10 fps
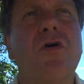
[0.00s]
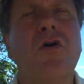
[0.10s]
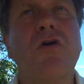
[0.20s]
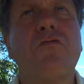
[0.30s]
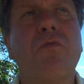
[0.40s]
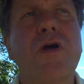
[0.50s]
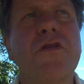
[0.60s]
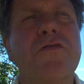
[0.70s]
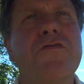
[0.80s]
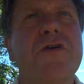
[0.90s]
of one
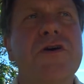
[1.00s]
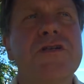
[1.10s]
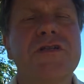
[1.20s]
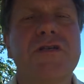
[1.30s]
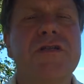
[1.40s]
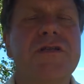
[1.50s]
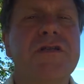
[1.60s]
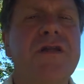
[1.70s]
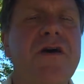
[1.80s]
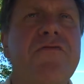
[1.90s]
of the first
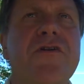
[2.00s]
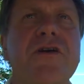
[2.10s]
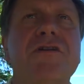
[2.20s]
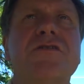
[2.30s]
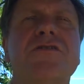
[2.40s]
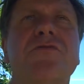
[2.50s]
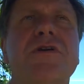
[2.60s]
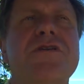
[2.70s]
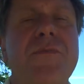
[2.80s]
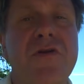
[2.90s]
Africans who
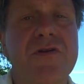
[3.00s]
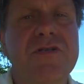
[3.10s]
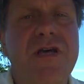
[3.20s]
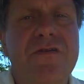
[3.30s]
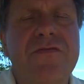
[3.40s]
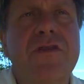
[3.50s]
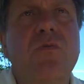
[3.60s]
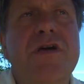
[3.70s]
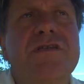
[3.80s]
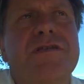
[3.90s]
experienced life in the
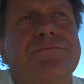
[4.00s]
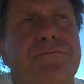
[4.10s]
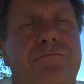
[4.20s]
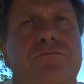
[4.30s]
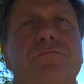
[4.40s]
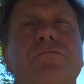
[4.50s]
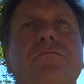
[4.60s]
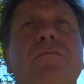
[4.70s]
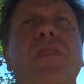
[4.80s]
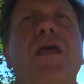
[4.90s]
West.
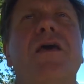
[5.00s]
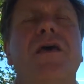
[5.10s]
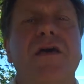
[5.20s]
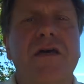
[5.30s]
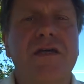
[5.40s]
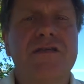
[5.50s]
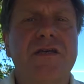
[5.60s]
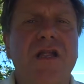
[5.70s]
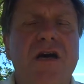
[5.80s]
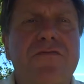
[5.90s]
It's
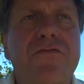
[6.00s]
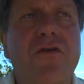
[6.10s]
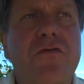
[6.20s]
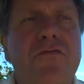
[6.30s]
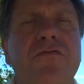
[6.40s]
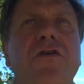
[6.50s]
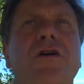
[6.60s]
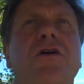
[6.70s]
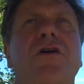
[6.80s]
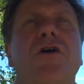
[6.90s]
the life of
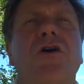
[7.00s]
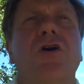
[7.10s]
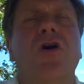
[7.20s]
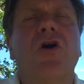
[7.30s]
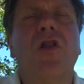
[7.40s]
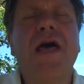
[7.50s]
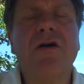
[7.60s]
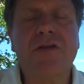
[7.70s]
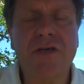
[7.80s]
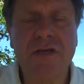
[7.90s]

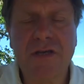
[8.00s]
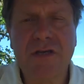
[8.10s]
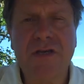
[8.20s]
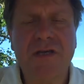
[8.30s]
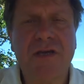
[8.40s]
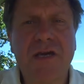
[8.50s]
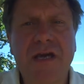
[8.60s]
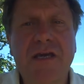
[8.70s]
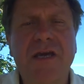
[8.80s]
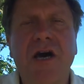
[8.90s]
Olaudah
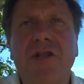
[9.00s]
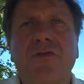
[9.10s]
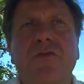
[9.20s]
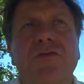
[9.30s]
Equiano,